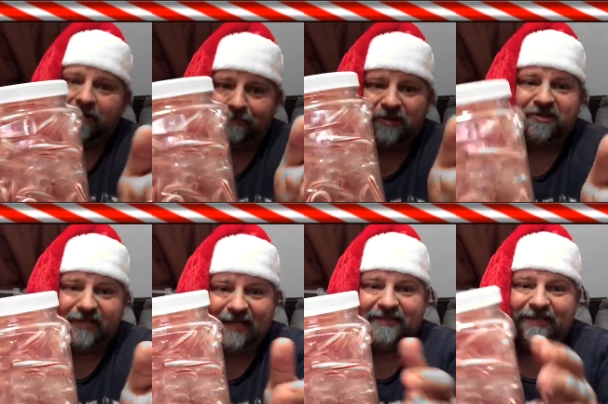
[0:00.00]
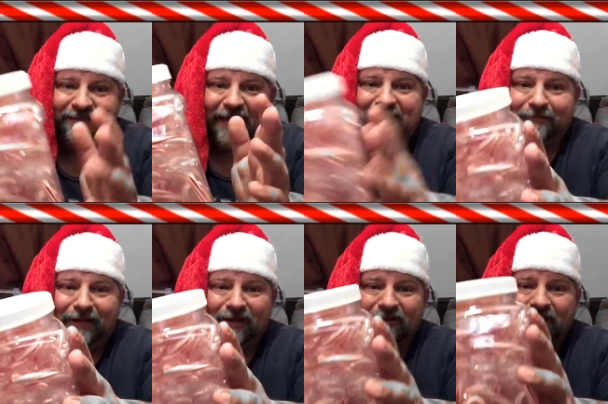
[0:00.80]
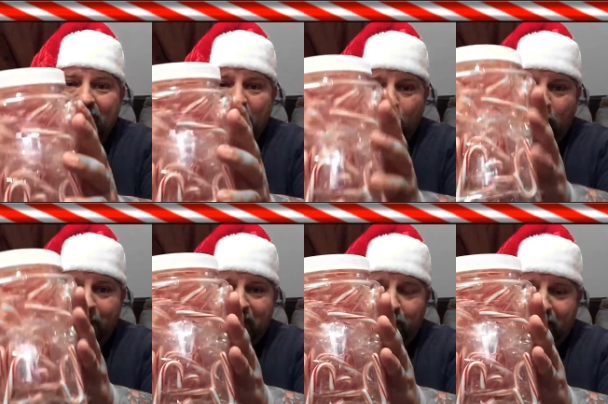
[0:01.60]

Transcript: the person that has the exact amount, will be the